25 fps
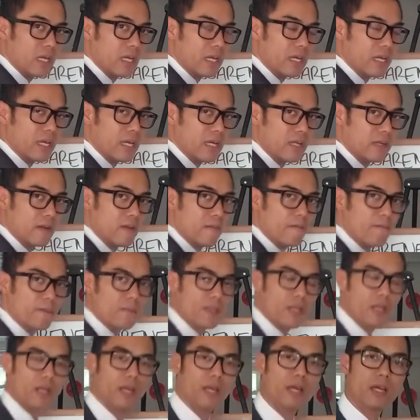And
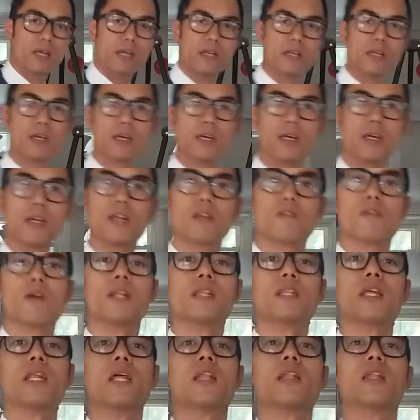
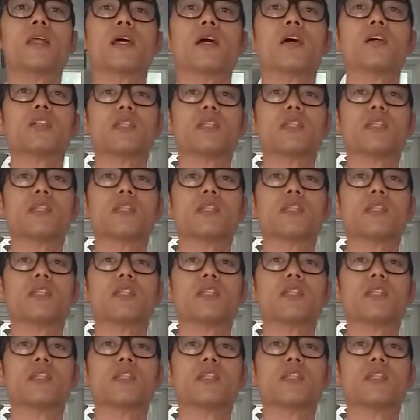right then and there,